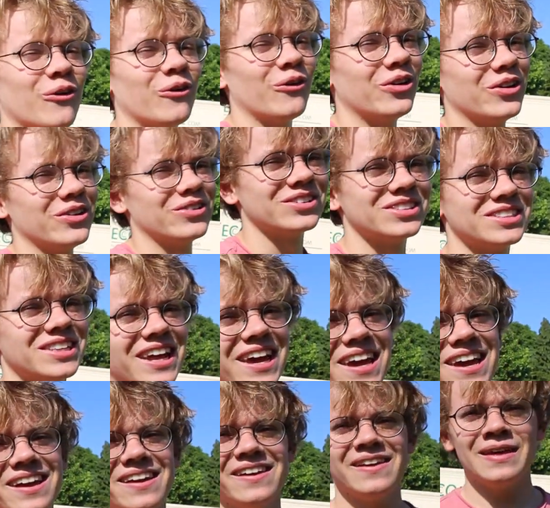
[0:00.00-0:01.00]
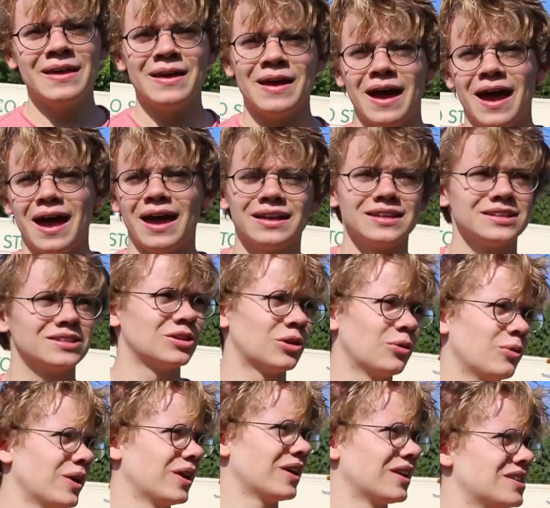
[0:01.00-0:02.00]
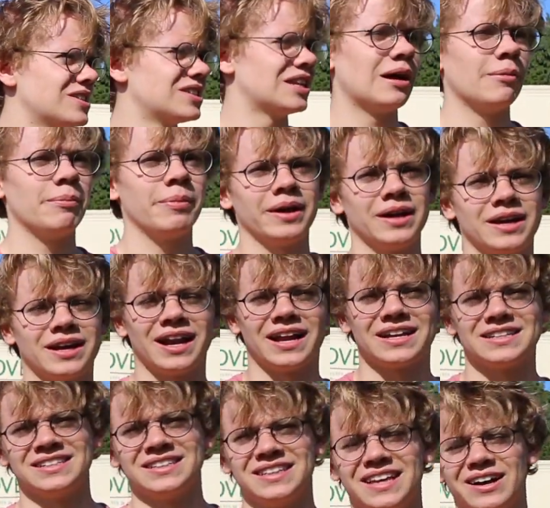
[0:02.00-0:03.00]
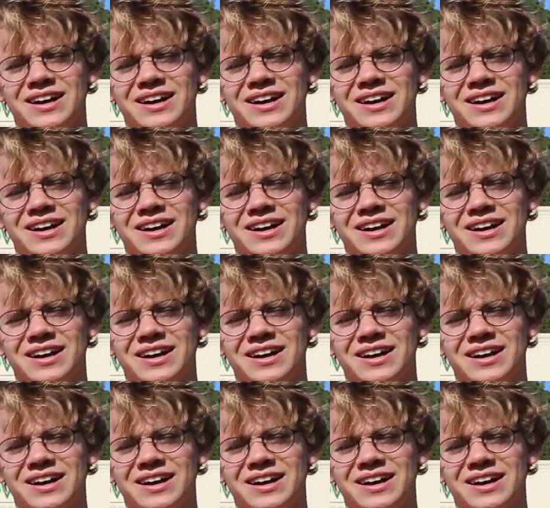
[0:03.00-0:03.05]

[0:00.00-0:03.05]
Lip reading: cordial today. So we're going to start by collecting the